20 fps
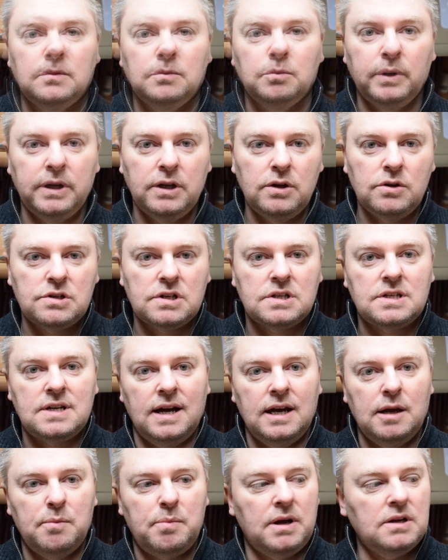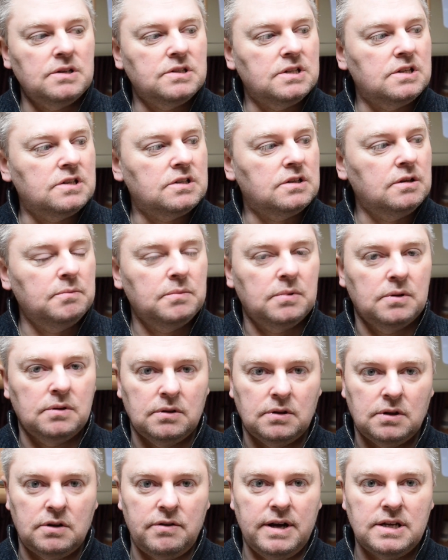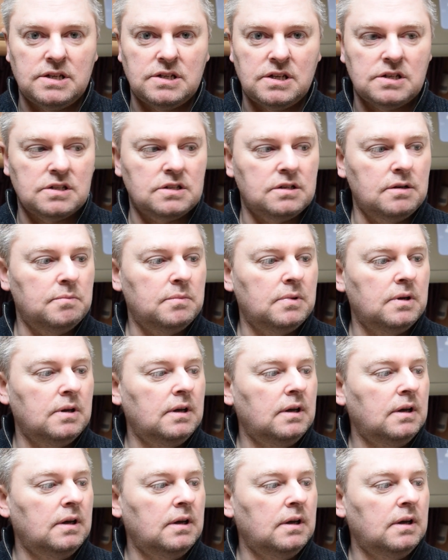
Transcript: We use a TyrePal system, great system.